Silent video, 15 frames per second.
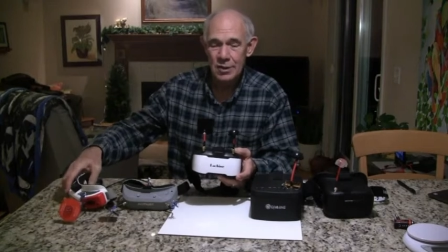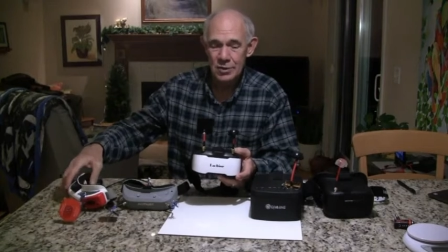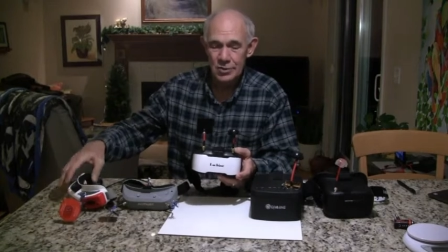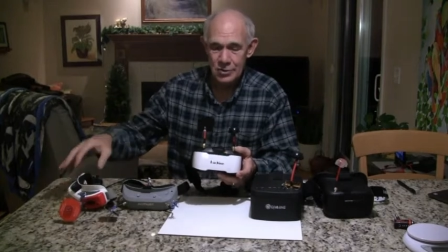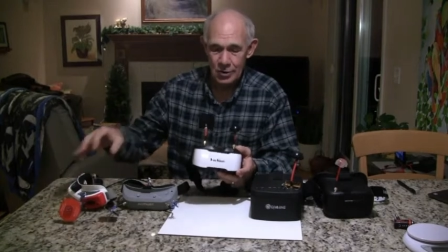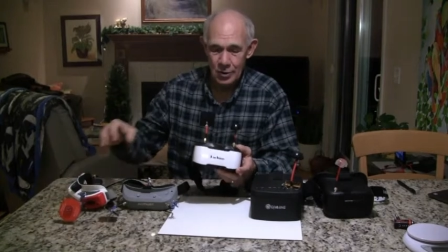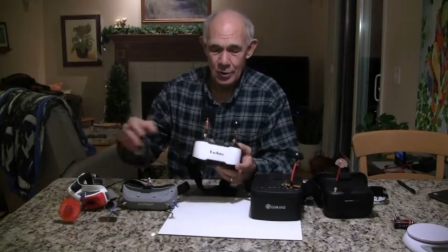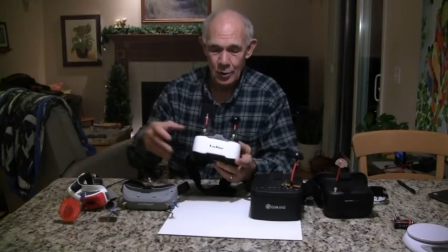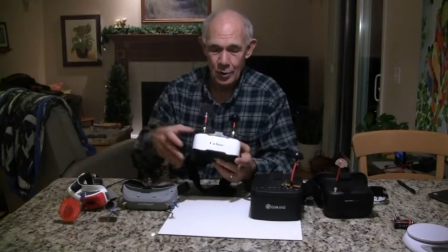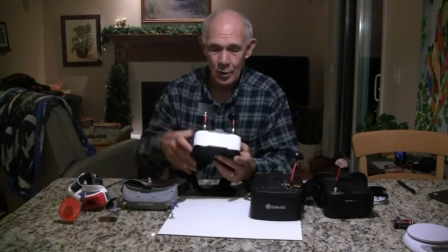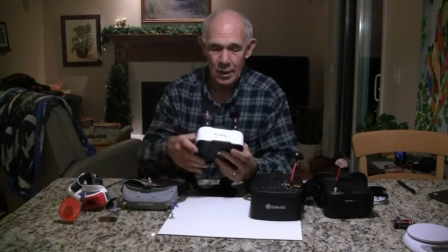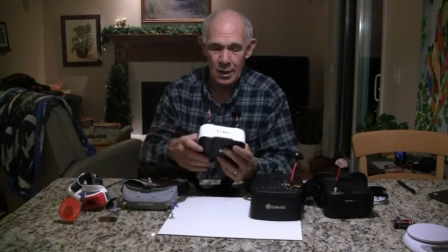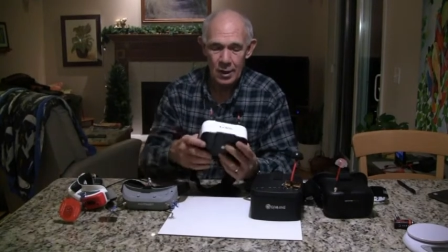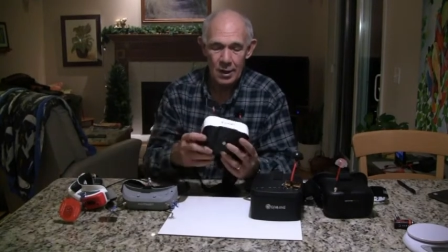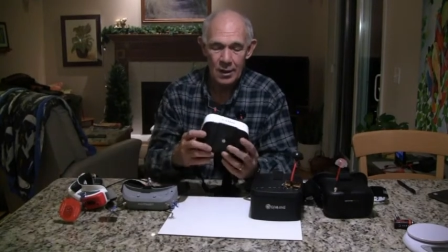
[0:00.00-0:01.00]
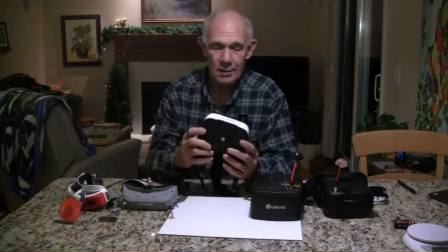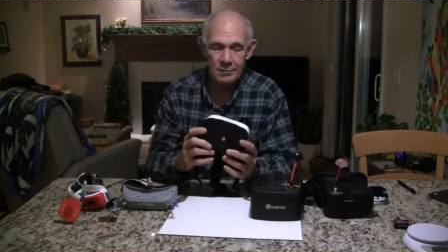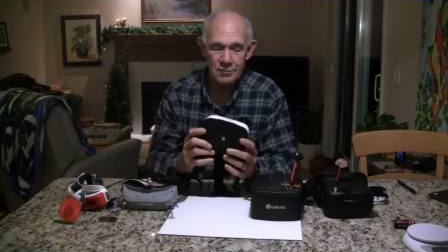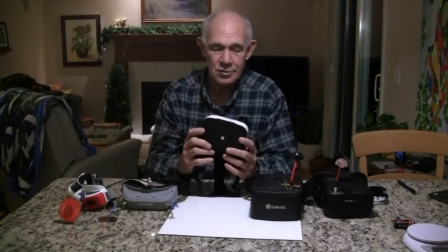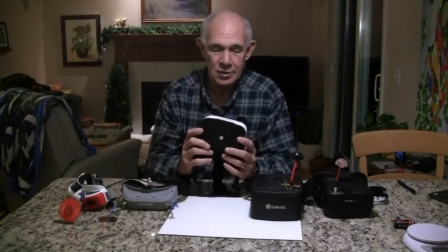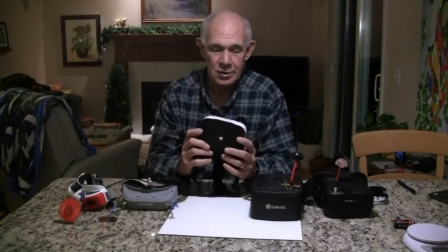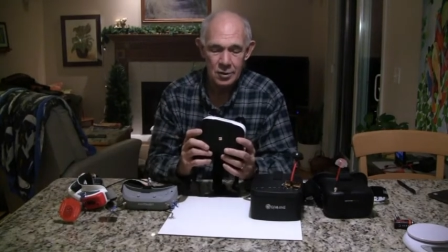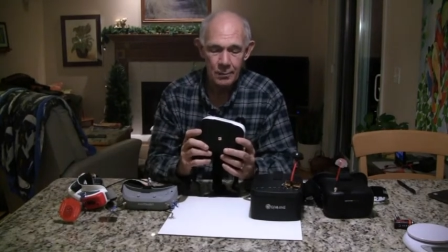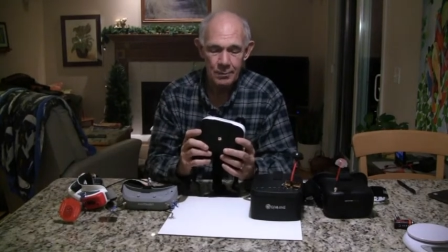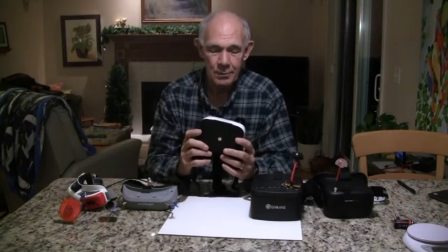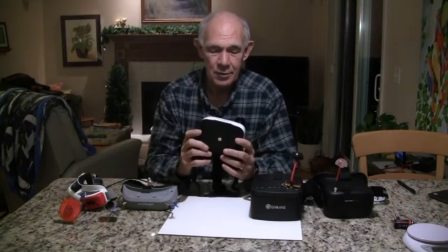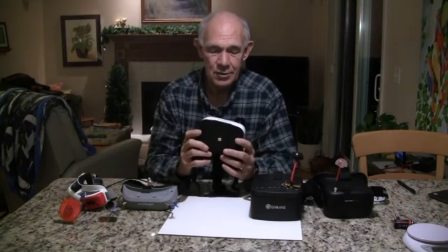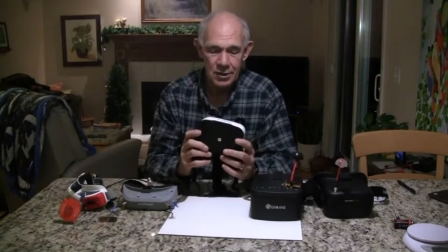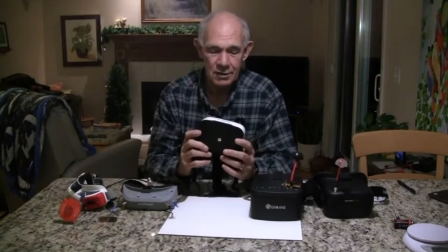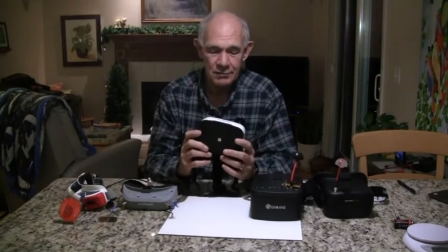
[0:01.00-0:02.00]
So you don't
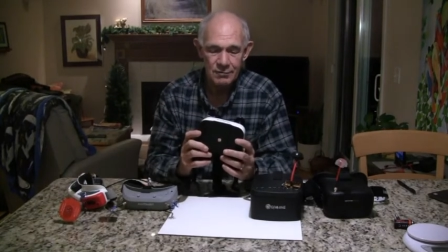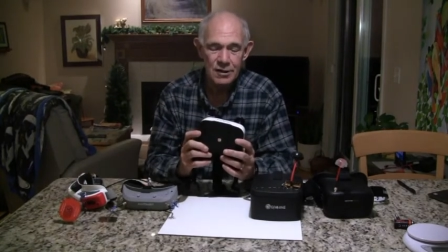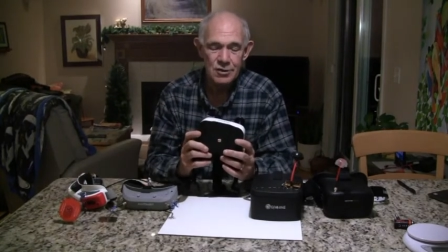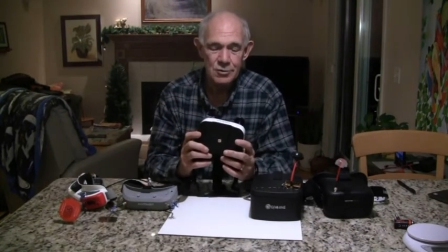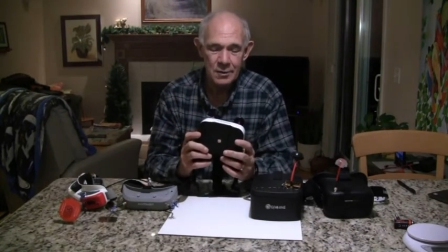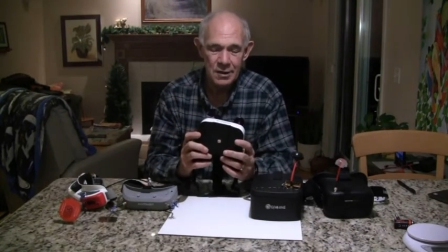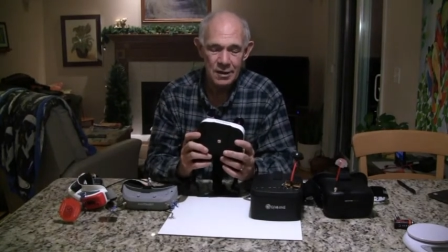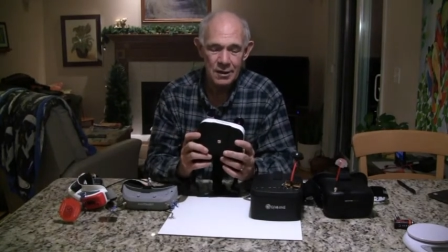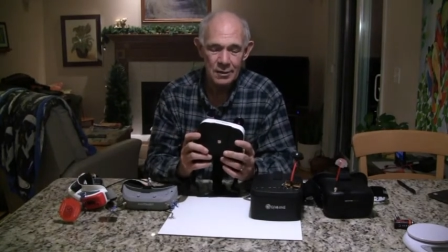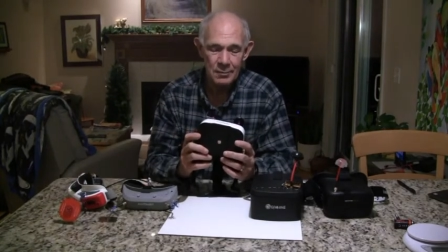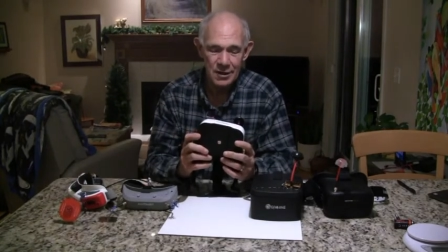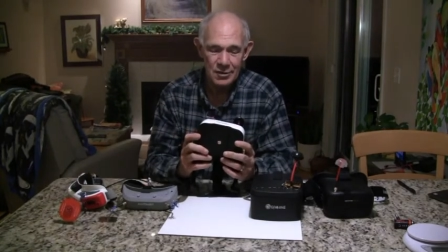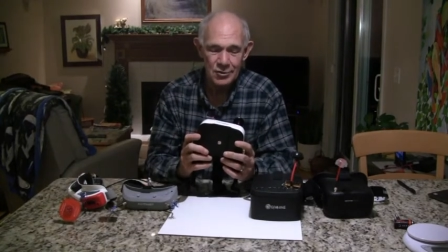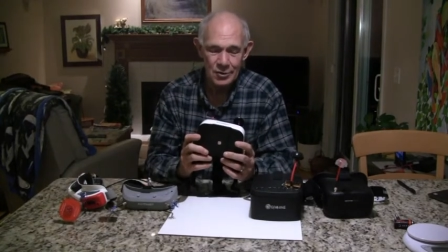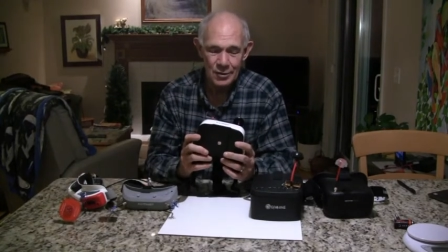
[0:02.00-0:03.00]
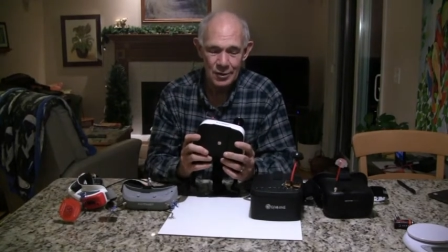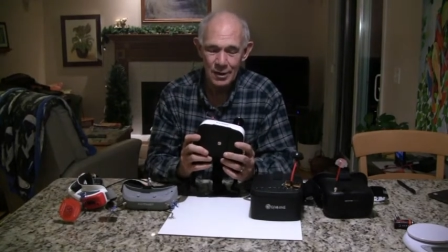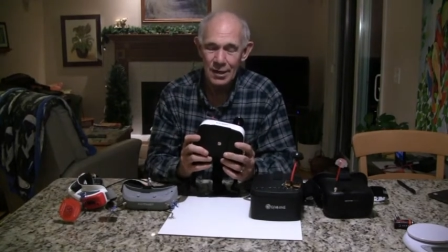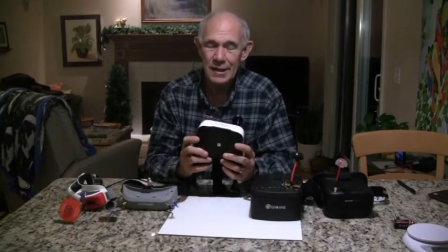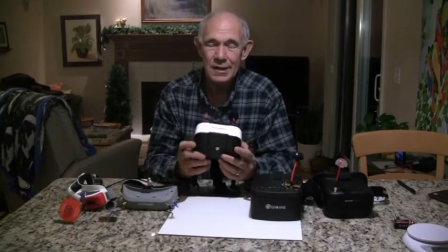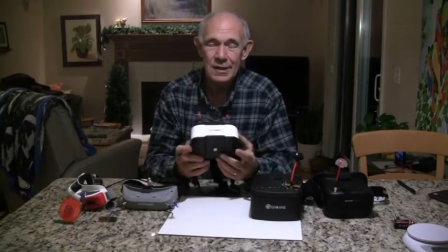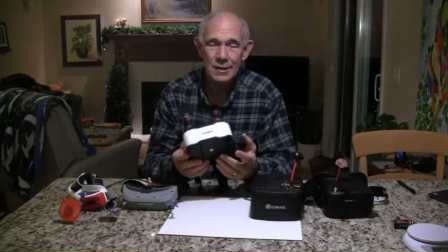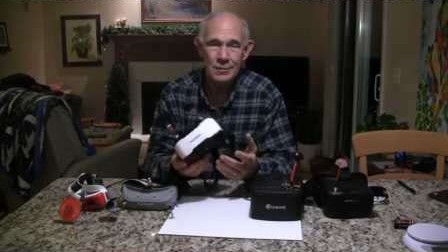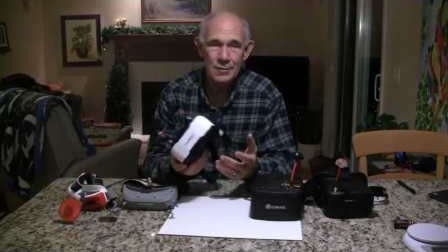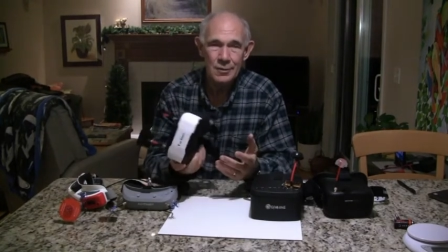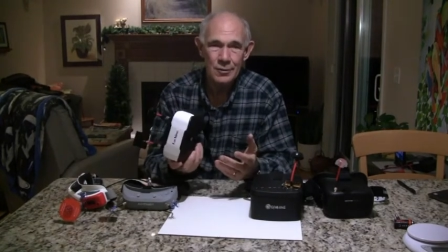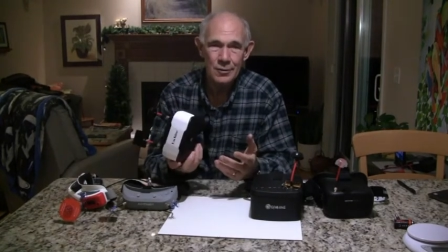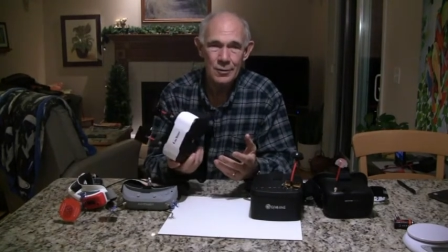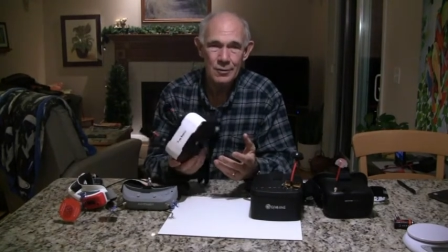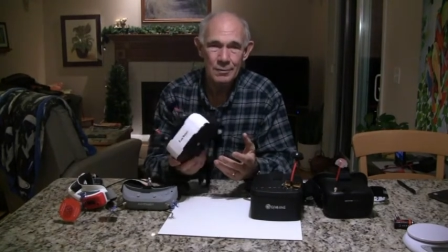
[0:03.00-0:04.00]
put the investment in, make sure you like it, you're
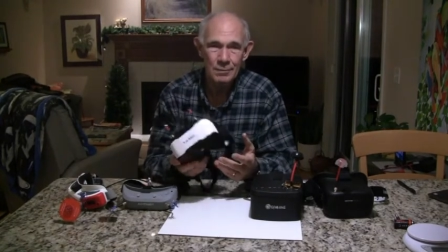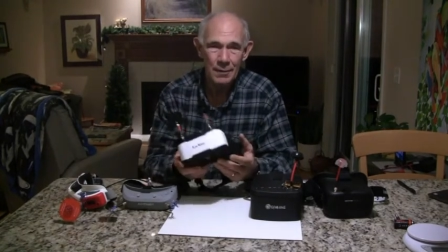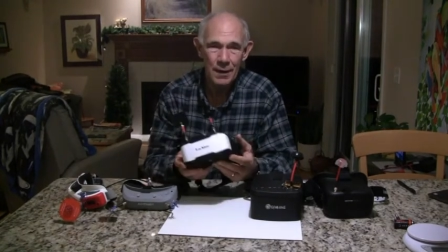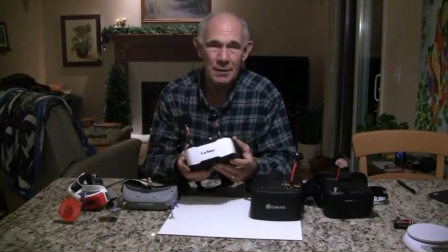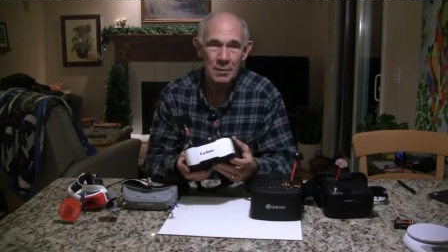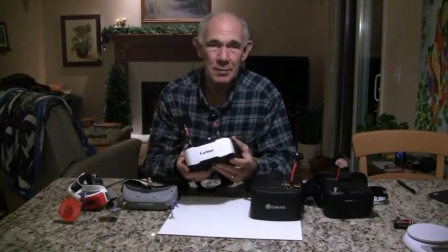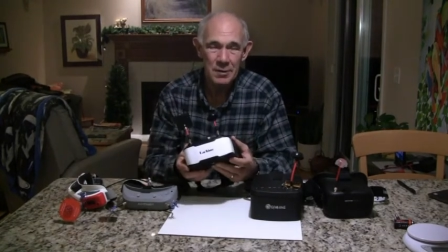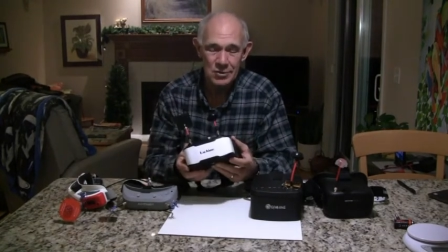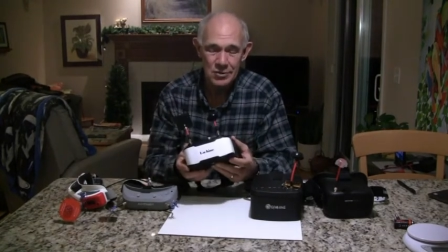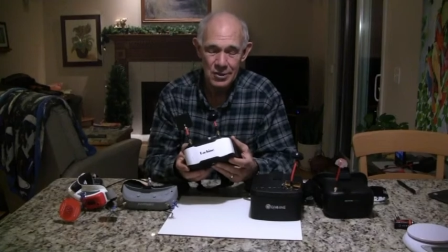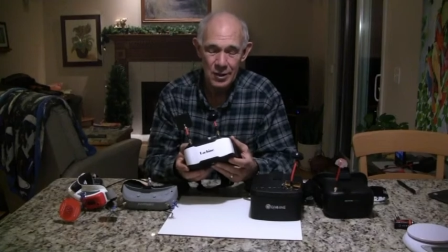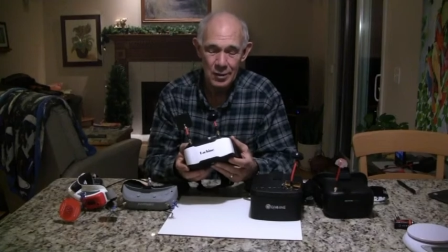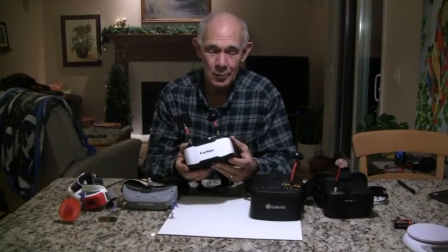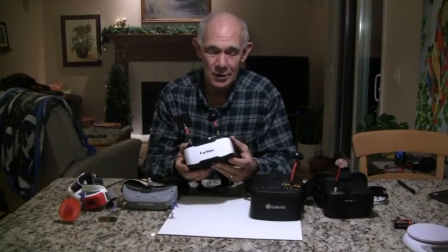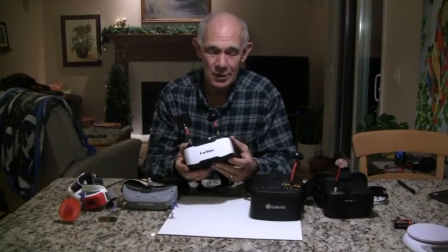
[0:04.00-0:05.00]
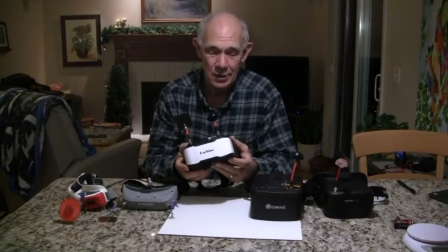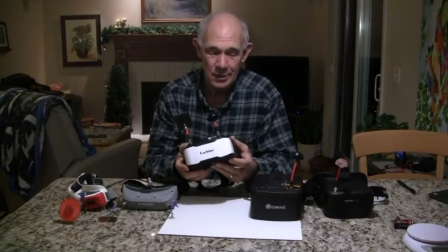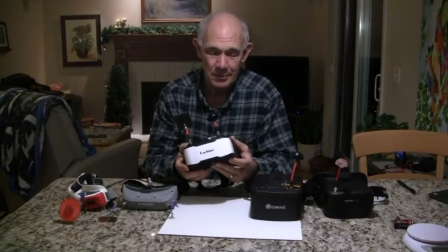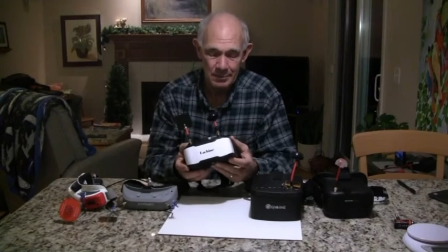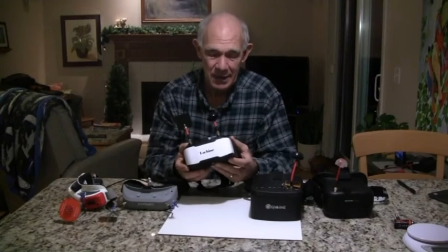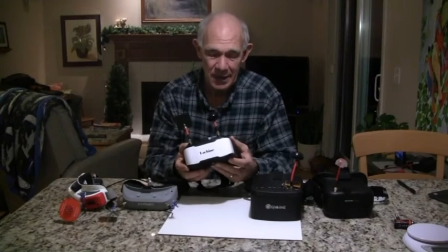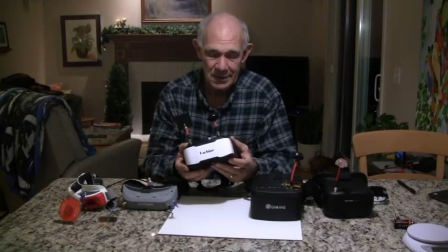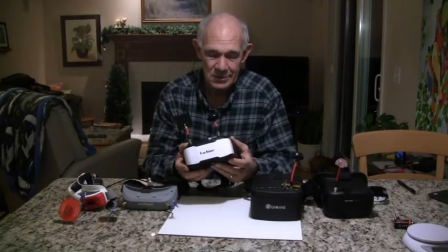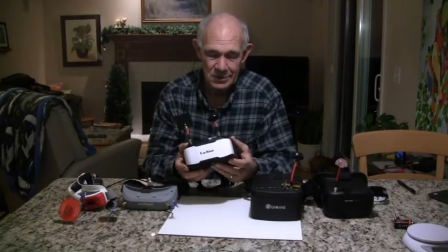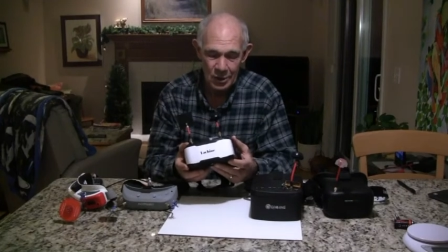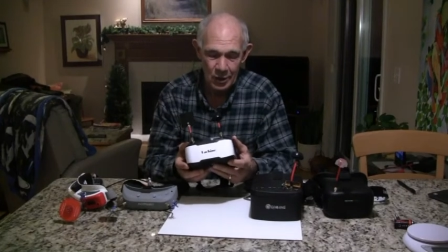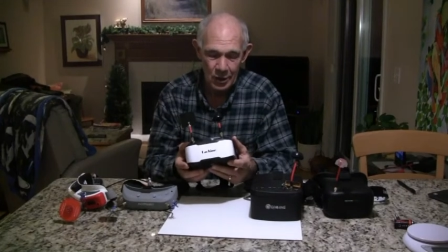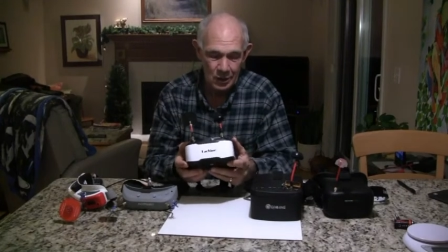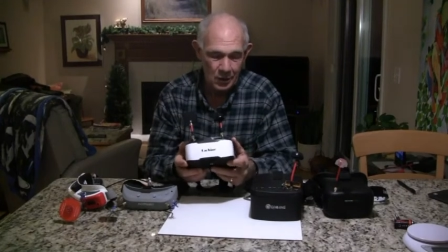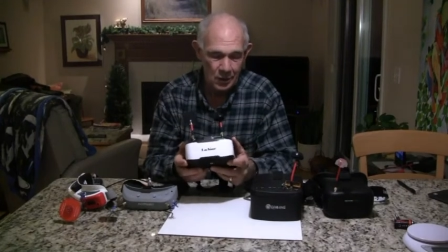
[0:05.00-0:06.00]
going to probably start with a box
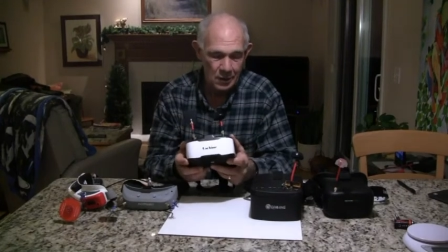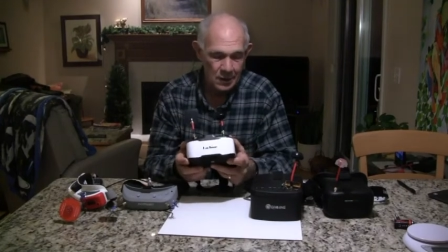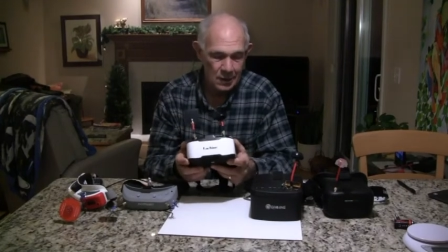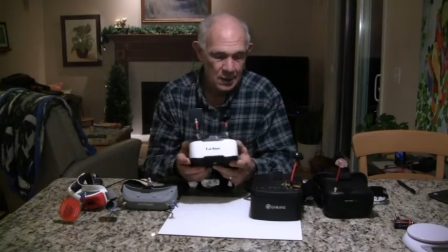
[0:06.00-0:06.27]
goggle.